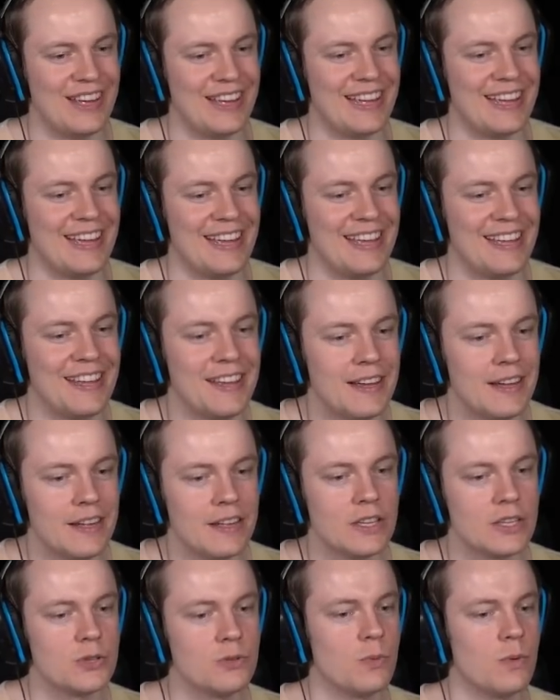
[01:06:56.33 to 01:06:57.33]

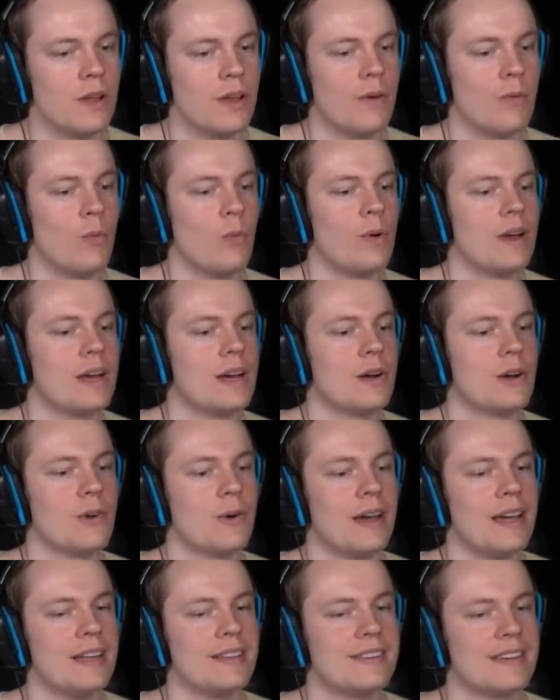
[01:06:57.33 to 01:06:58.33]
this one weird
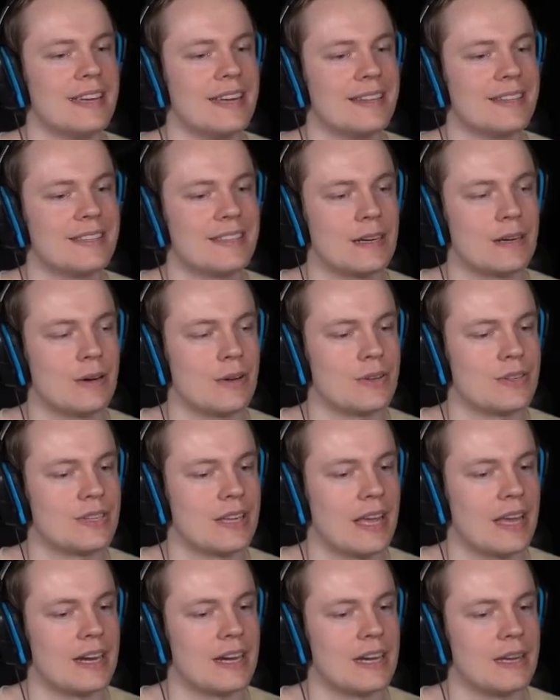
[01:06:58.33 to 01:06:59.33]
way to get zero
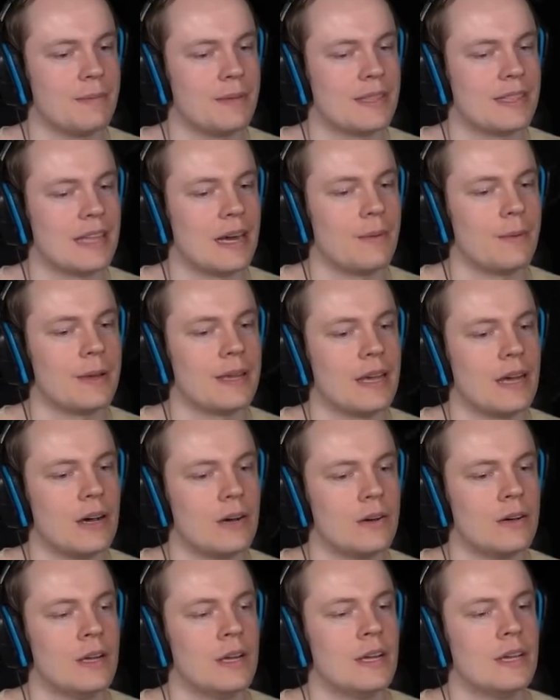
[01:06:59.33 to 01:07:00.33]
sanity, but there we go.